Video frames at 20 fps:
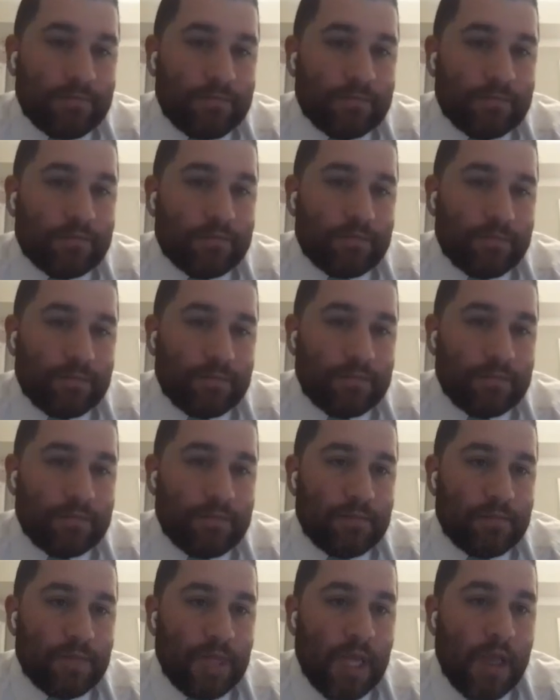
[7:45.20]

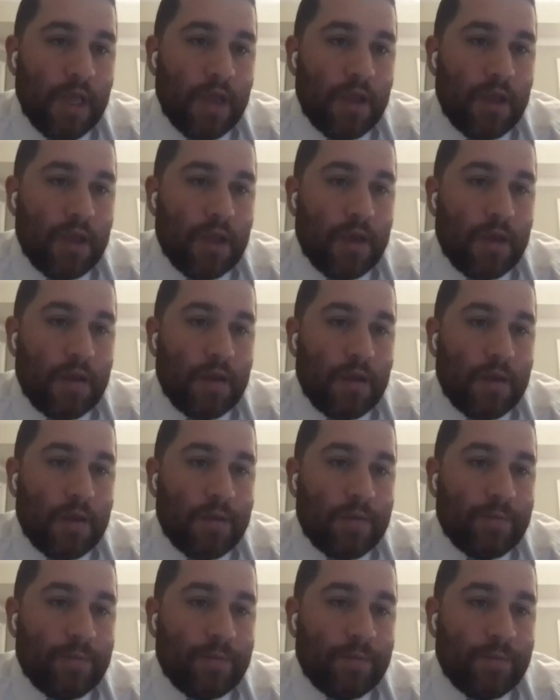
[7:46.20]

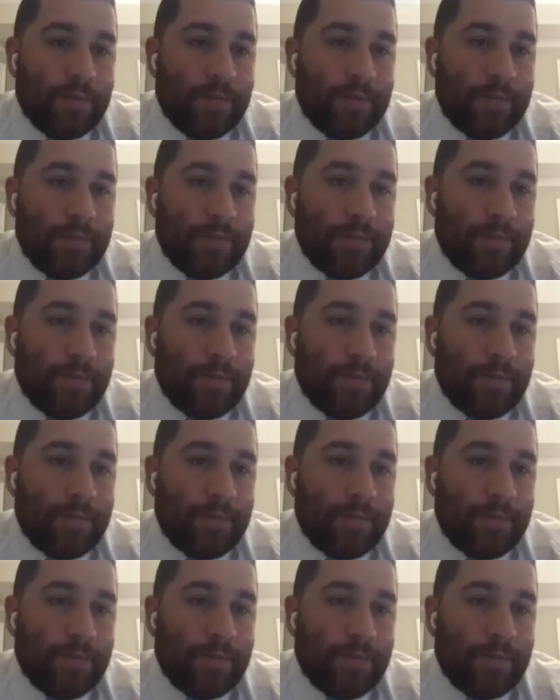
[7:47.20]
Nothing is said.